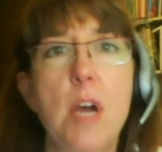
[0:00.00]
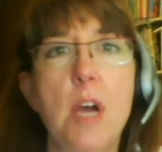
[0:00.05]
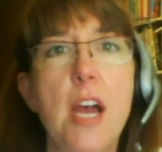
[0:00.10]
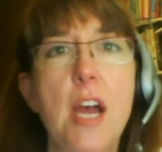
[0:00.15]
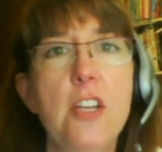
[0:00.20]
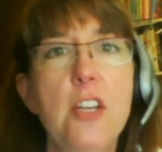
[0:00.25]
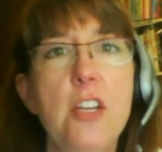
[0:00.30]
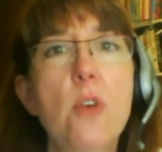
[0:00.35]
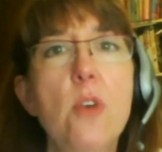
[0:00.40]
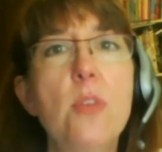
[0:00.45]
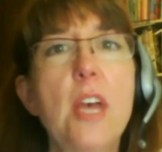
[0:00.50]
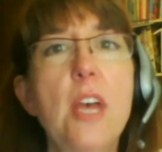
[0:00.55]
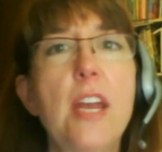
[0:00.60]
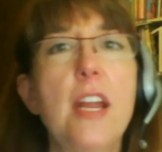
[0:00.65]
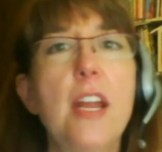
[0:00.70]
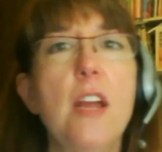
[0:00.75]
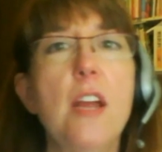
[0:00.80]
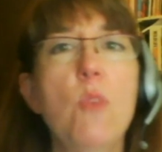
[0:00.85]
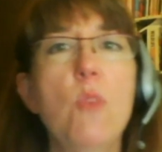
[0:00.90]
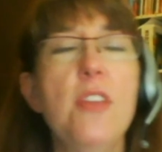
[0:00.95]
I know
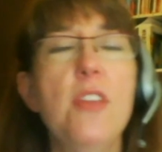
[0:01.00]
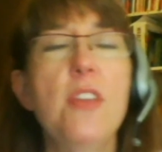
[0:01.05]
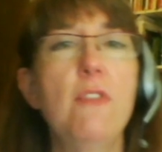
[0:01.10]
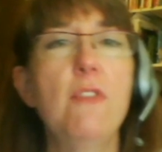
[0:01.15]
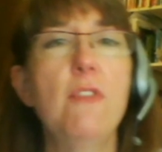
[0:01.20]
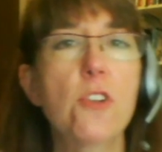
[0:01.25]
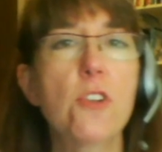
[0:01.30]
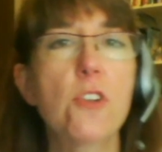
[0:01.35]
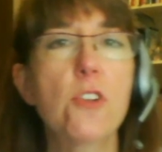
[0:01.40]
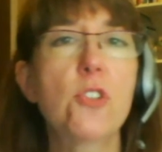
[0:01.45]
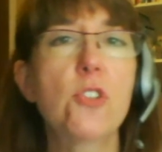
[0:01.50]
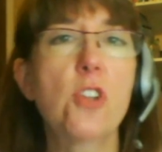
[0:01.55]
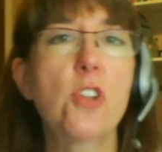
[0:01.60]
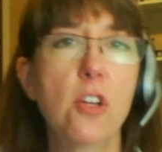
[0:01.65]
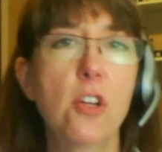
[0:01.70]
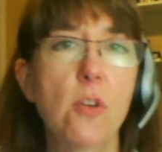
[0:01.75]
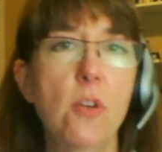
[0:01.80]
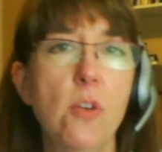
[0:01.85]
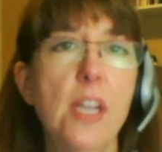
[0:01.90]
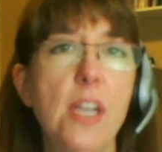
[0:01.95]
that when they first
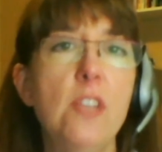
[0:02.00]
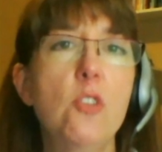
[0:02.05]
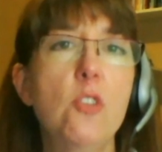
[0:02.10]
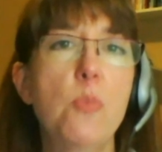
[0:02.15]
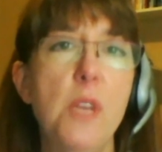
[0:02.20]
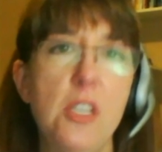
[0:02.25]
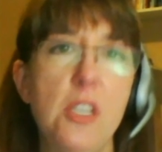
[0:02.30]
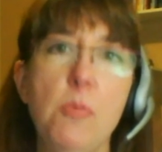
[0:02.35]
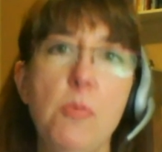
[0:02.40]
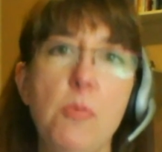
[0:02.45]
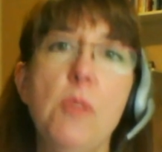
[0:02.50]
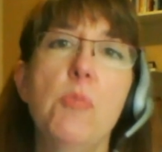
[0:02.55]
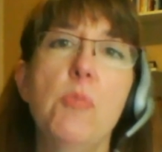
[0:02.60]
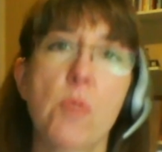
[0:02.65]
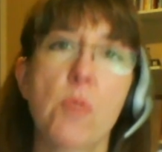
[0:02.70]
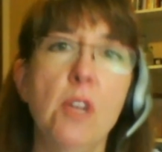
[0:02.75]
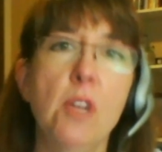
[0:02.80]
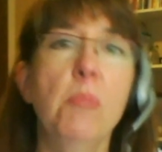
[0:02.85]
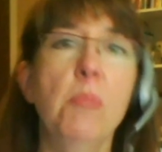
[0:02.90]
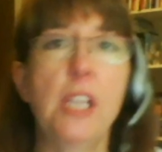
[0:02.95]
started CreateSpace, people
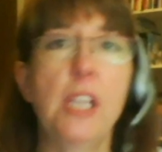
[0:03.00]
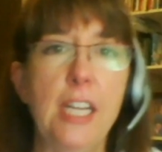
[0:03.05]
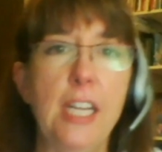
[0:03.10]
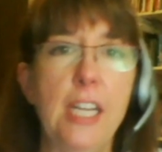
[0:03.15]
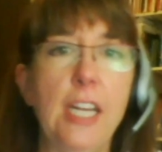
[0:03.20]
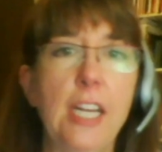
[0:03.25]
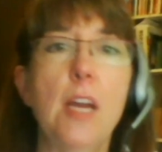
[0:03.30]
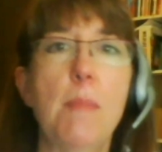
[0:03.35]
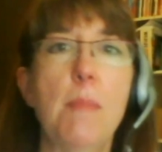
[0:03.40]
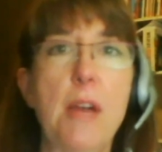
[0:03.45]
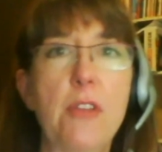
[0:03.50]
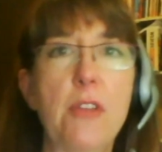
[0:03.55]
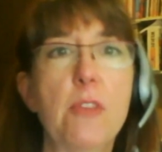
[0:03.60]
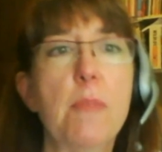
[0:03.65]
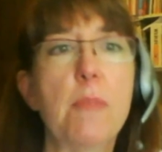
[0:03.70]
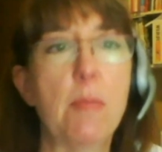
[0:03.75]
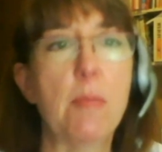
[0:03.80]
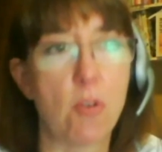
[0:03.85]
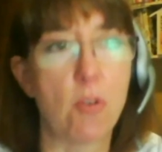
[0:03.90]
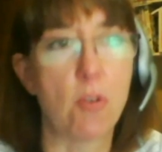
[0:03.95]
were complaining about the
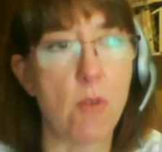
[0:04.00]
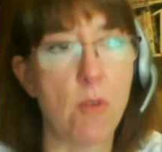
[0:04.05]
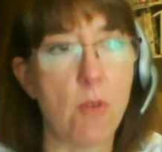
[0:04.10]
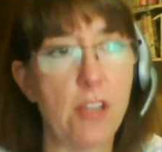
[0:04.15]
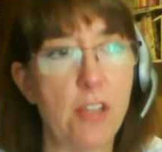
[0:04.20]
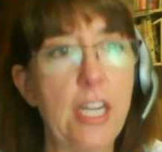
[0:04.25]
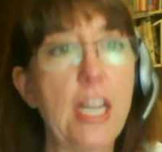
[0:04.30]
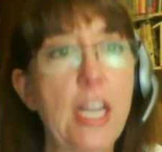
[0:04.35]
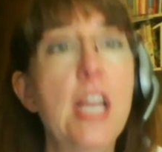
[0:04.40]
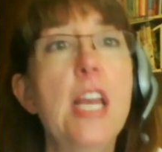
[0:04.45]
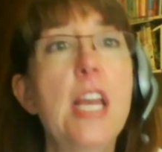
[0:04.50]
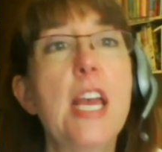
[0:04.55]
paper quality,